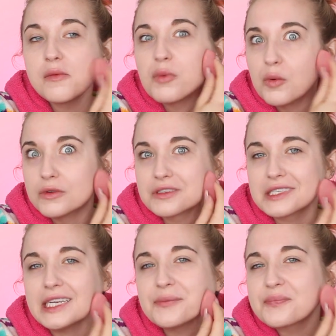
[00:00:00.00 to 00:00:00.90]
But we'll
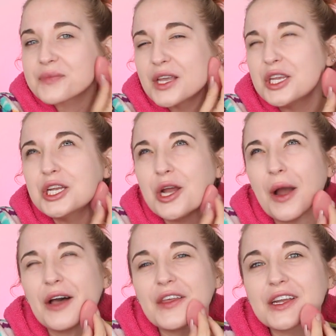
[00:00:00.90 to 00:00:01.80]
see. You know
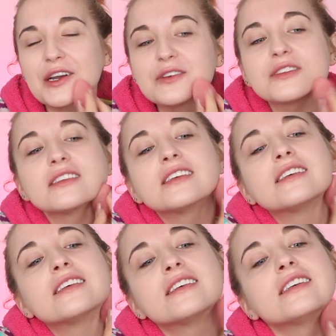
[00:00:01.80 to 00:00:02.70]
how that goes.
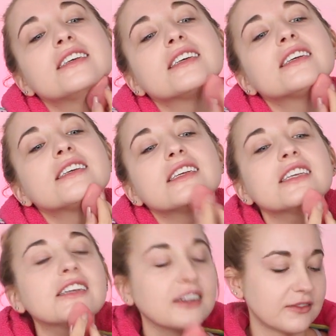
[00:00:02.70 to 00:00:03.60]

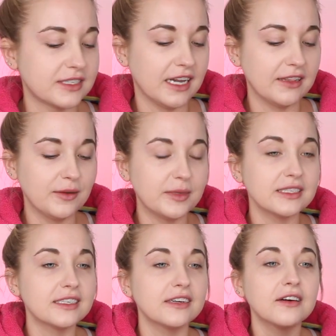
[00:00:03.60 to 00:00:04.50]
You don't tell them
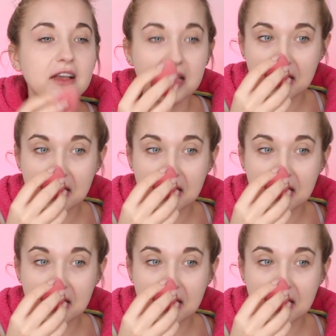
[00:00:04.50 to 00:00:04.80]
until